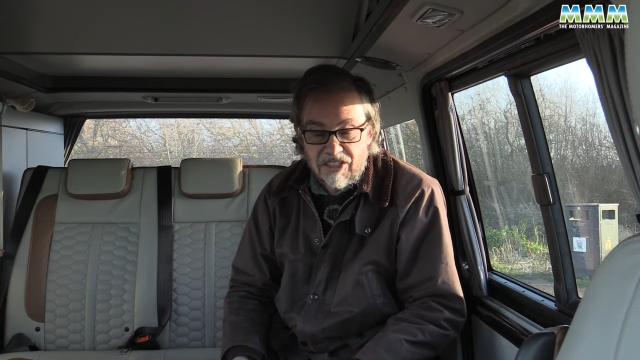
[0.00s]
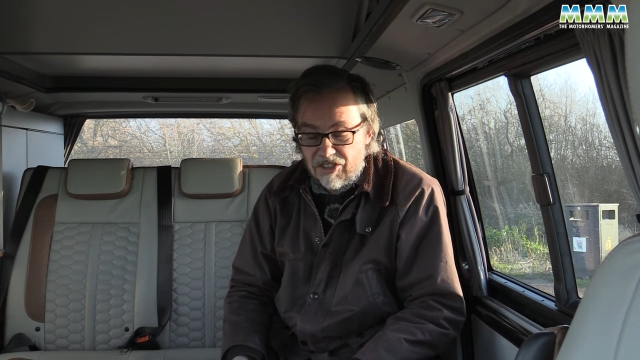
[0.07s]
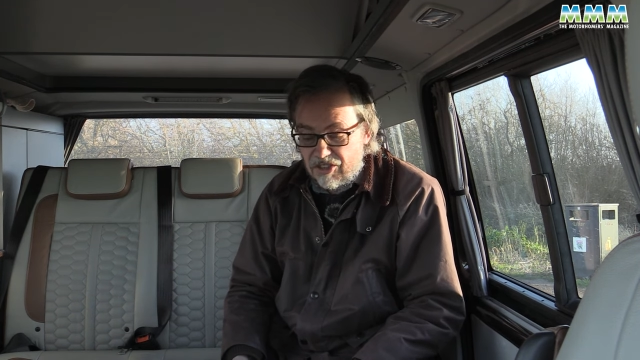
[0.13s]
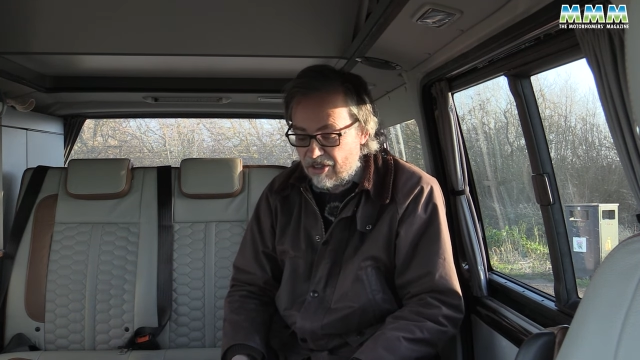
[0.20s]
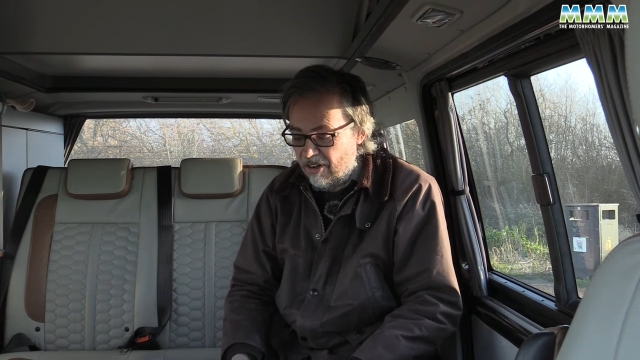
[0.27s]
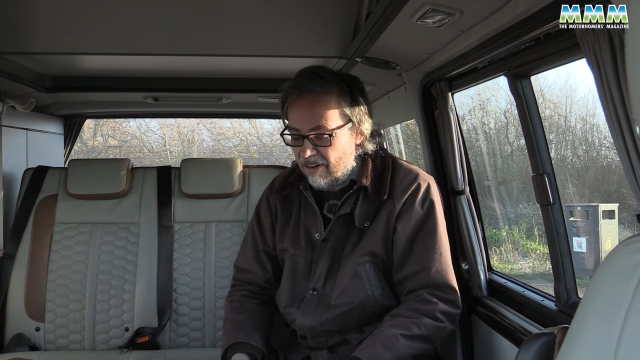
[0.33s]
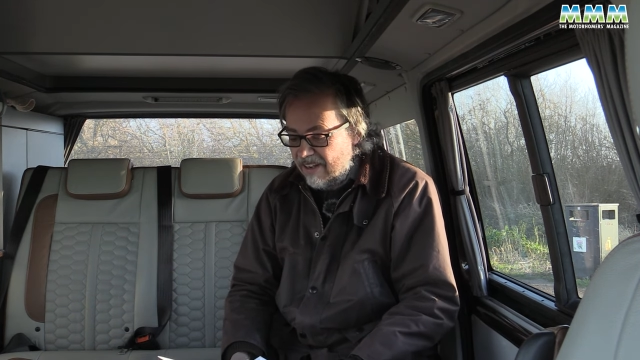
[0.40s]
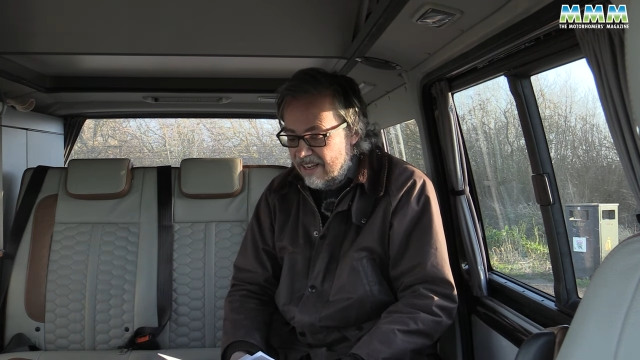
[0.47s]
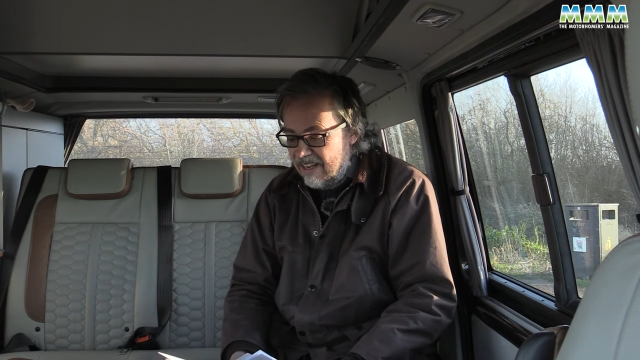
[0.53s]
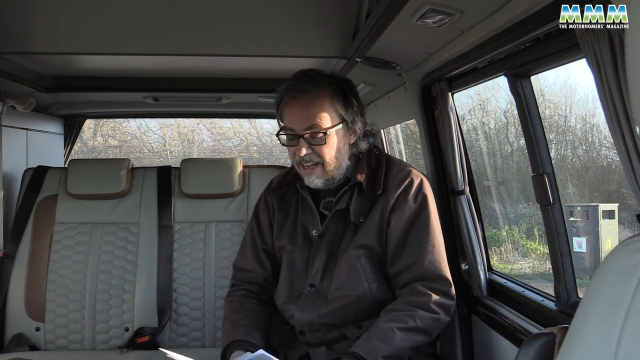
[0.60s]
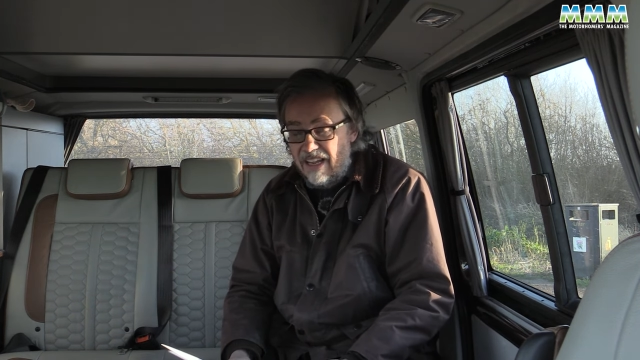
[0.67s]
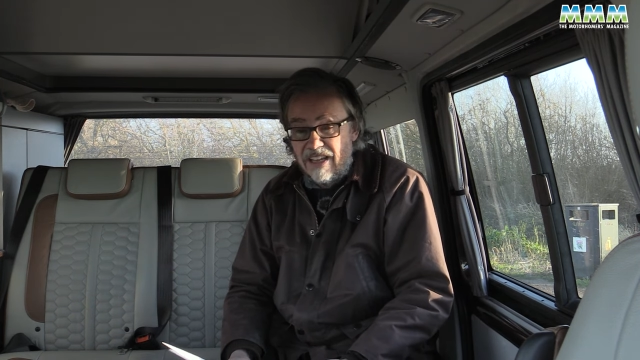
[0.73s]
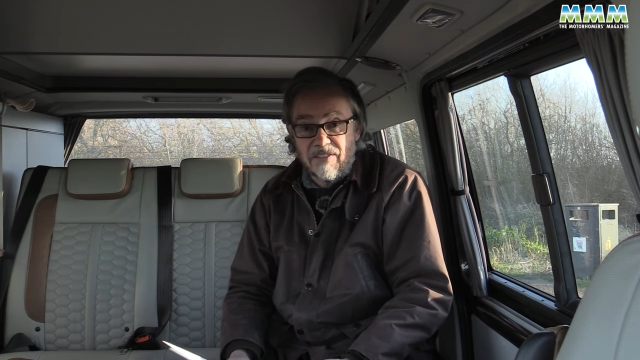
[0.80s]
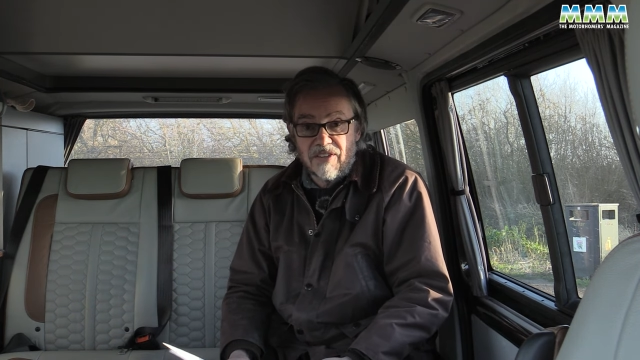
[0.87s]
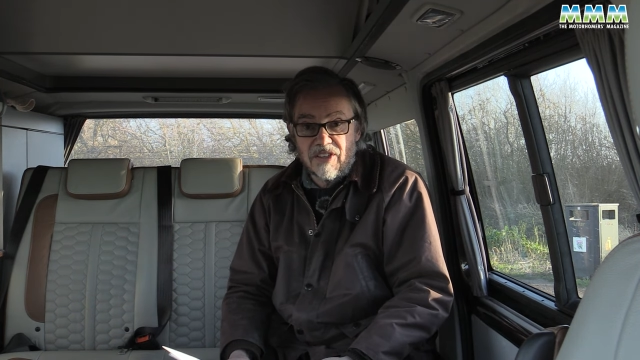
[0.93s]
trying
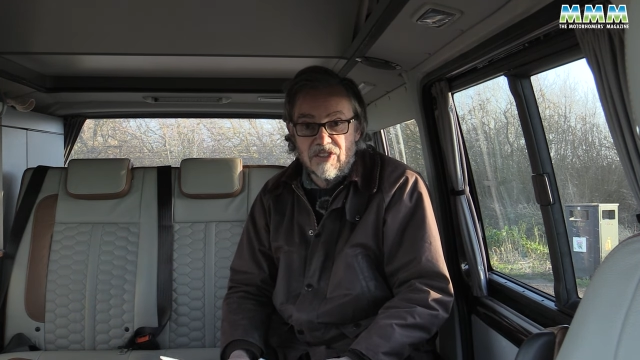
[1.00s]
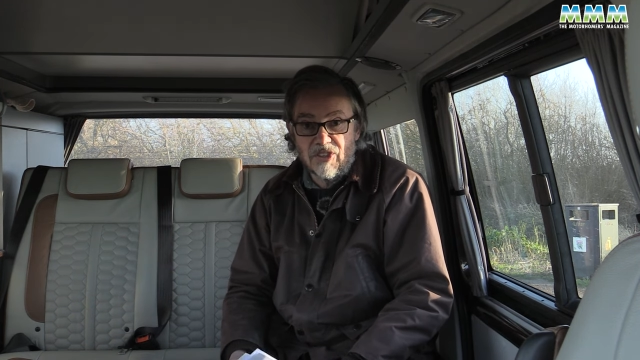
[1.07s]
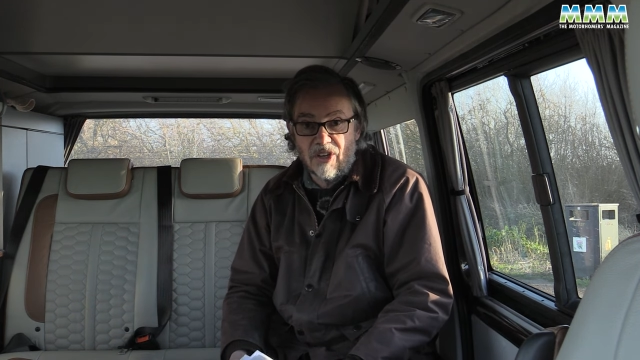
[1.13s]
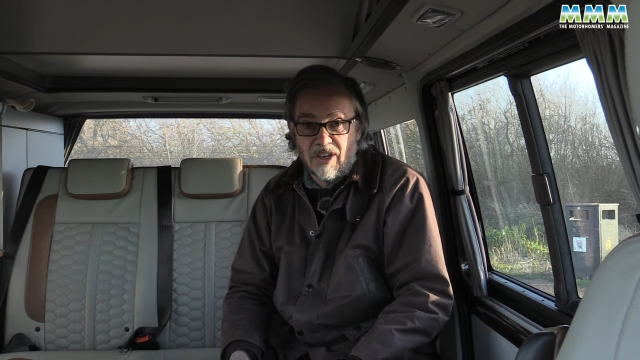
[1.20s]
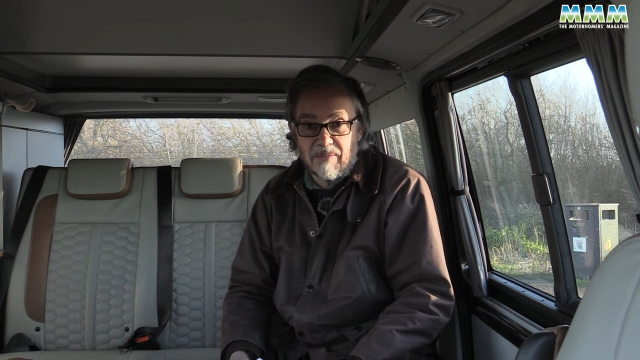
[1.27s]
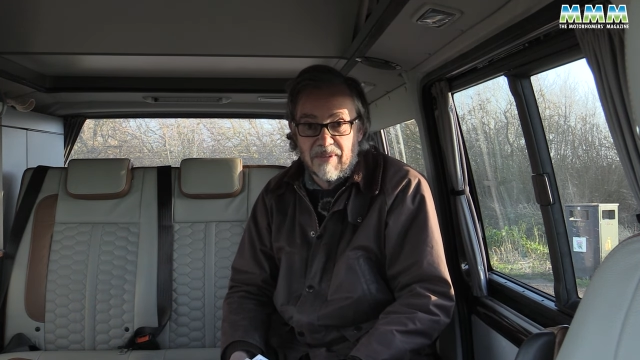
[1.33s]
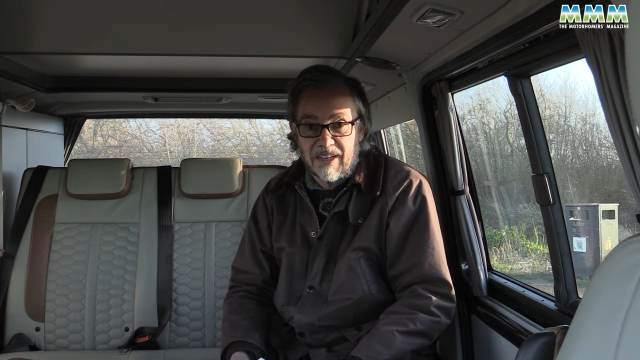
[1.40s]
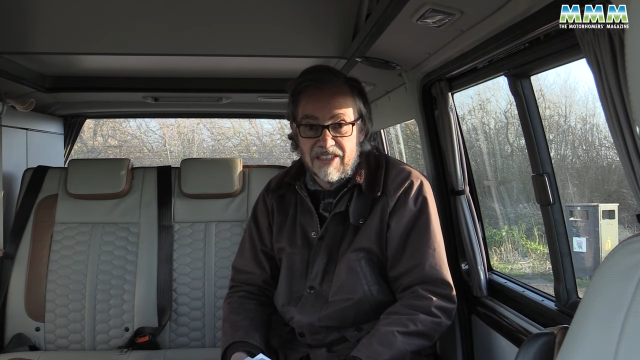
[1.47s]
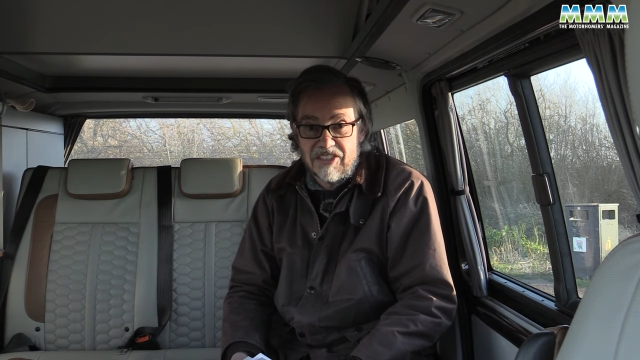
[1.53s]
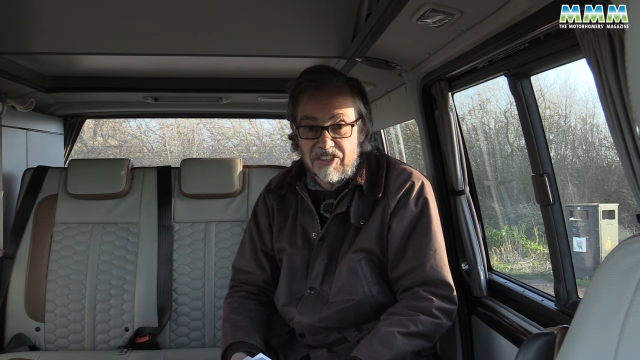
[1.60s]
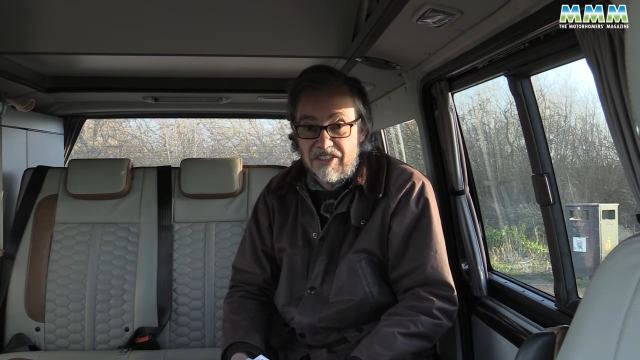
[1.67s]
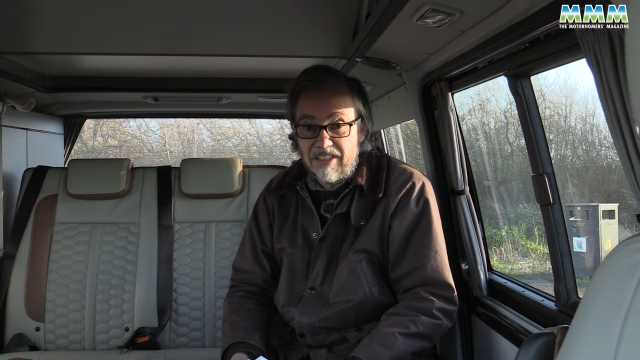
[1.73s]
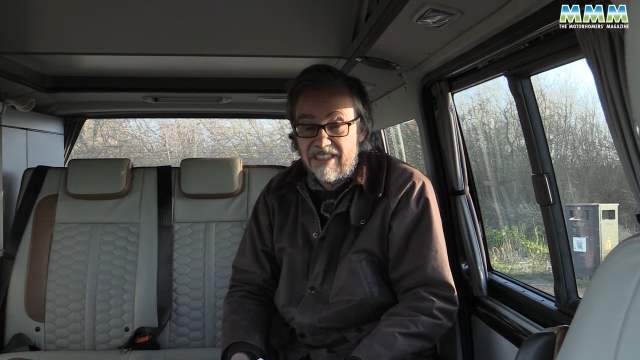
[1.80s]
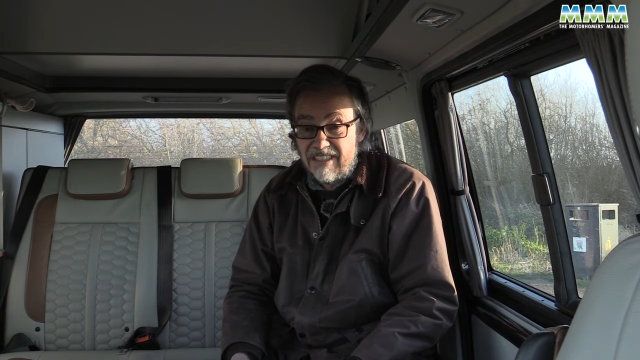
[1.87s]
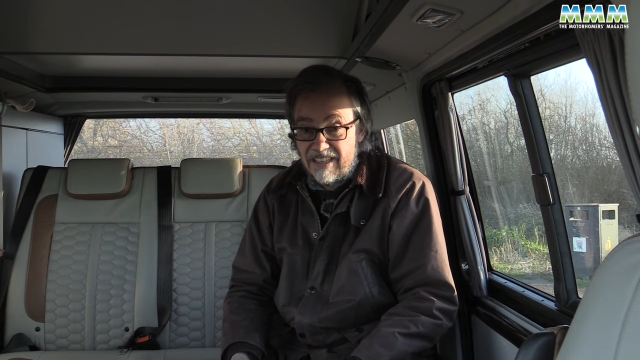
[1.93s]
in the
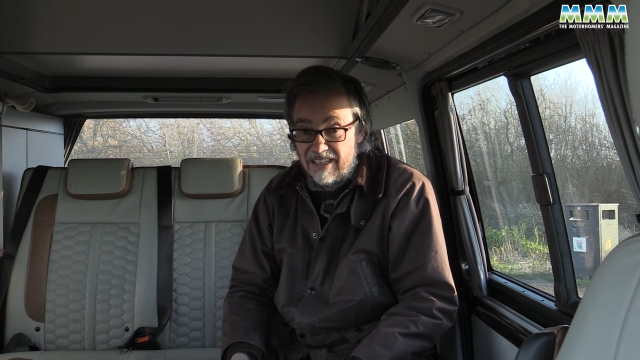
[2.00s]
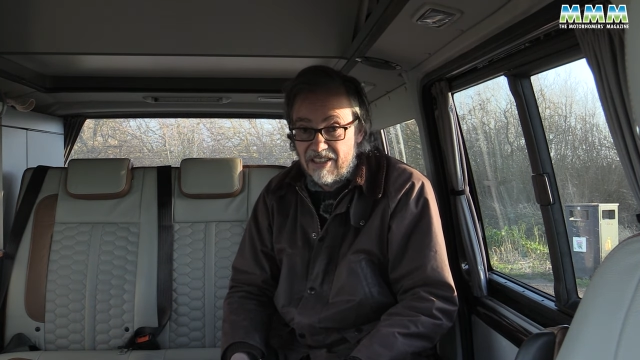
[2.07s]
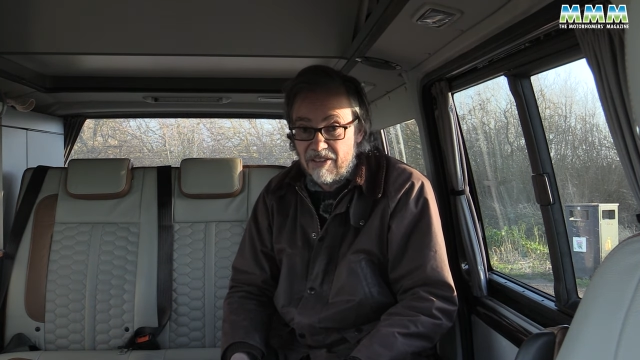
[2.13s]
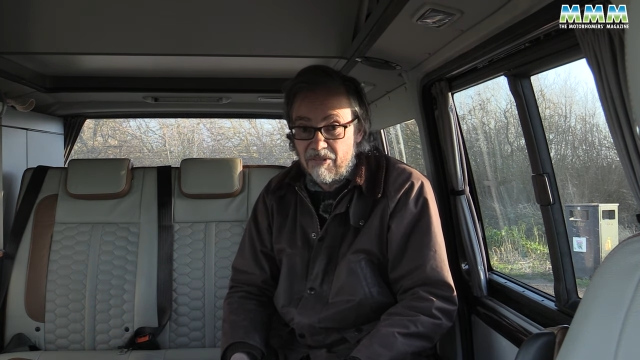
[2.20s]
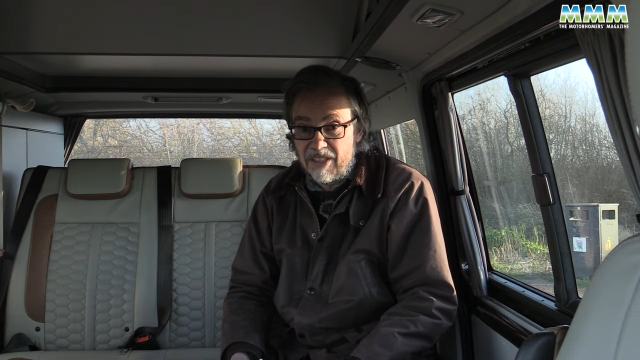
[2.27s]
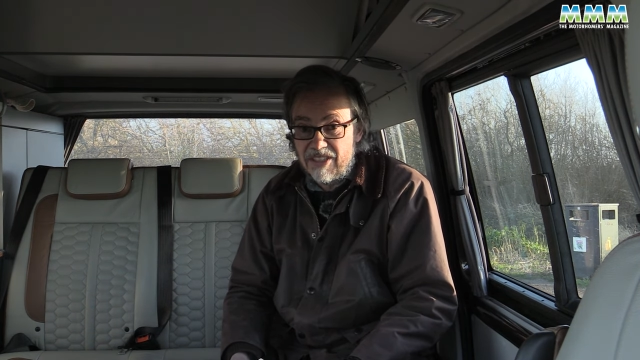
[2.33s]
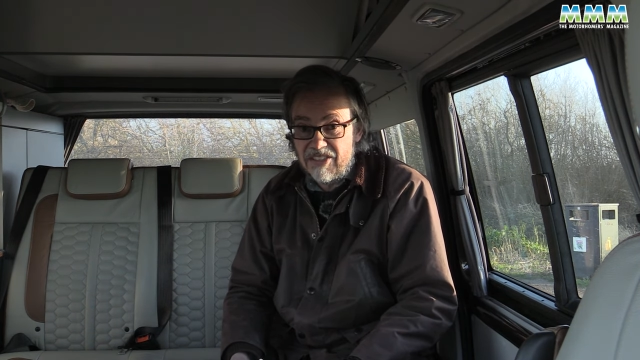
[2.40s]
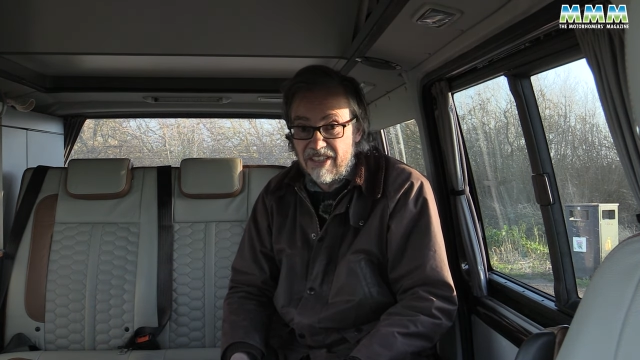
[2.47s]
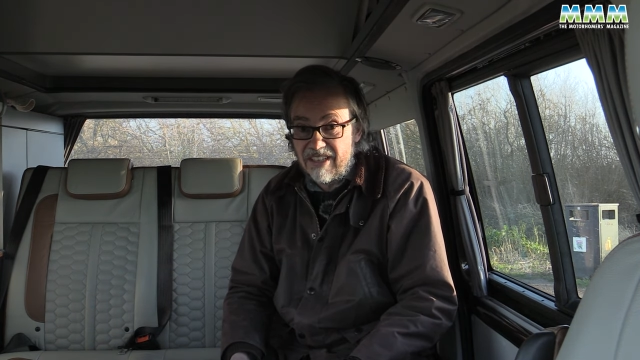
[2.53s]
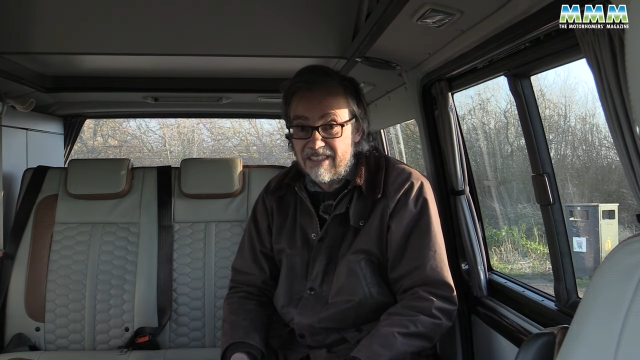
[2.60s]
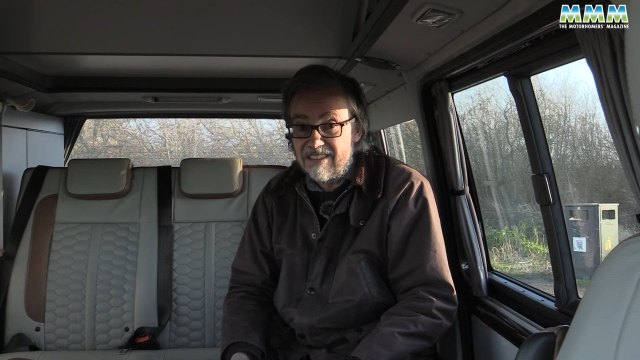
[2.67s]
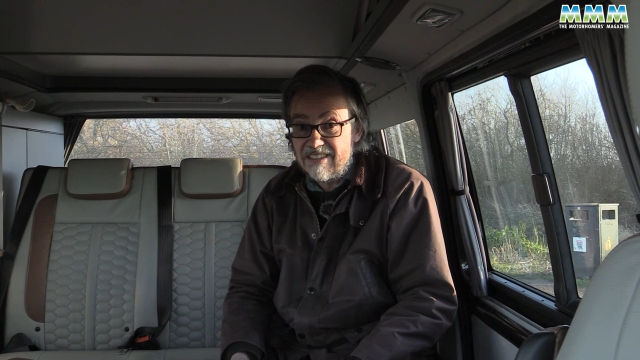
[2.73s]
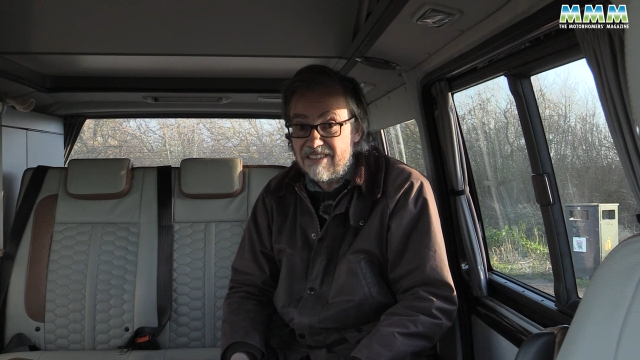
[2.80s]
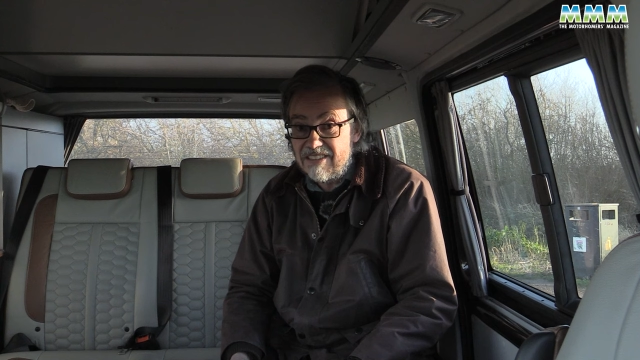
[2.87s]
Dolomites in the winter.